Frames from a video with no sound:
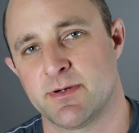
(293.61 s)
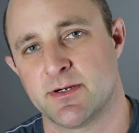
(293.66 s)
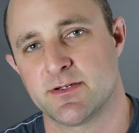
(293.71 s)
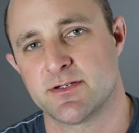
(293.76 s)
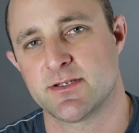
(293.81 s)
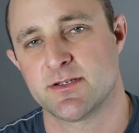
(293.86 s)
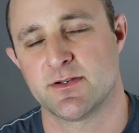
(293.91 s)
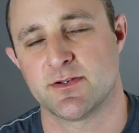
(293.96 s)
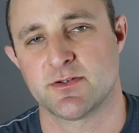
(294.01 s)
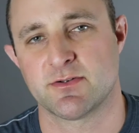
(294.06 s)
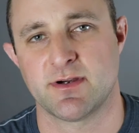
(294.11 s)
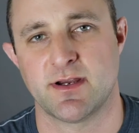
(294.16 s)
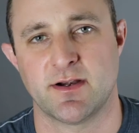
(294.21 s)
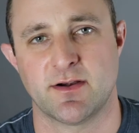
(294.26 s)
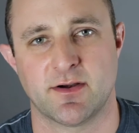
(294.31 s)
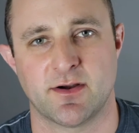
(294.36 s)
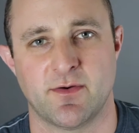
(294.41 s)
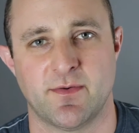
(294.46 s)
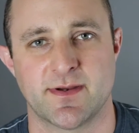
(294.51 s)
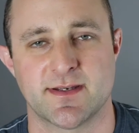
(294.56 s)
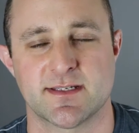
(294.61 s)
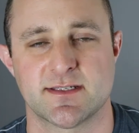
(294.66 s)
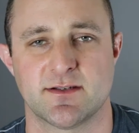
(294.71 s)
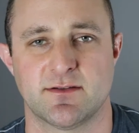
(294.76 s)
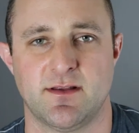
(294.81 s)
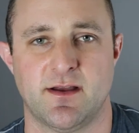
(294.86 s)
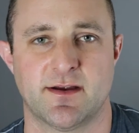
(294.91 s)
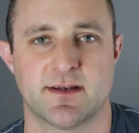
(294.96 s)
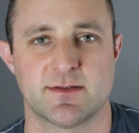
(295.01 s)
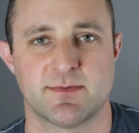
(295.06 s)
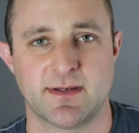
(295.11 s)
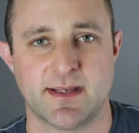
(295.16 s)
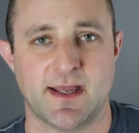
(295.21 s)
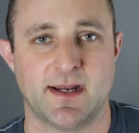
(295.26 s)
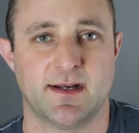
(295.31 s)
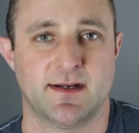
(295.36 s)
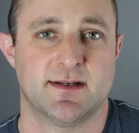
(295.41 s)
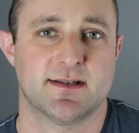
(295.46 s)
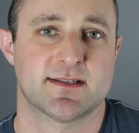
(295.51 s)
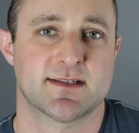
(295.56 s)
personal trainer going so long is we
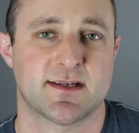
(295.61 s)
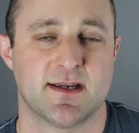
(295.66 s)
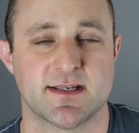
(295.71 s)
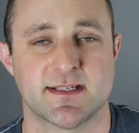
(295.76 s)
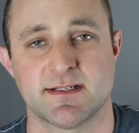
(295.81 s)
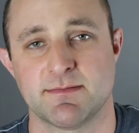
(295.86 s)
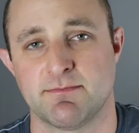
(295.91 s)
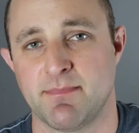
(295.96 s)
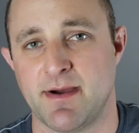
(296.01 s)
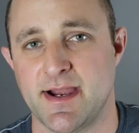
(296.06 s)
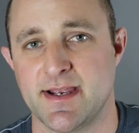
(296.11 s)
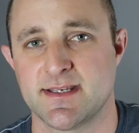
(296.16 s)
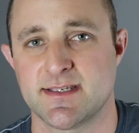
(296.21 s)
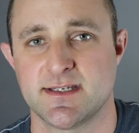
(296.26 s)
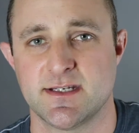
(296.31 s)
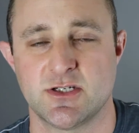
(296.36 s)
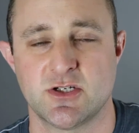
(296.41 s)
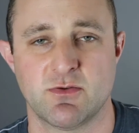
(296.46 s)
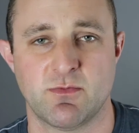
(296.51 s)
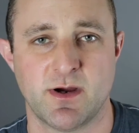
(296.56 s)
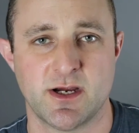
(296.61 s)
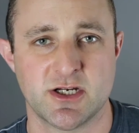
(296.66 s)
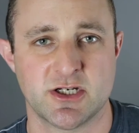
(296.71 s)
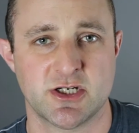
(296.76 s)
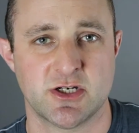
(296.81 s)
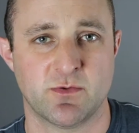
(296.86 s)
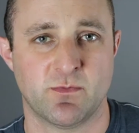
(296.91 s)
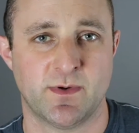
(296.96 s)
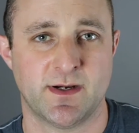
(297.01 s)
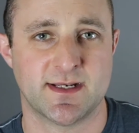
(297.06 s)
kind of discussed my situation.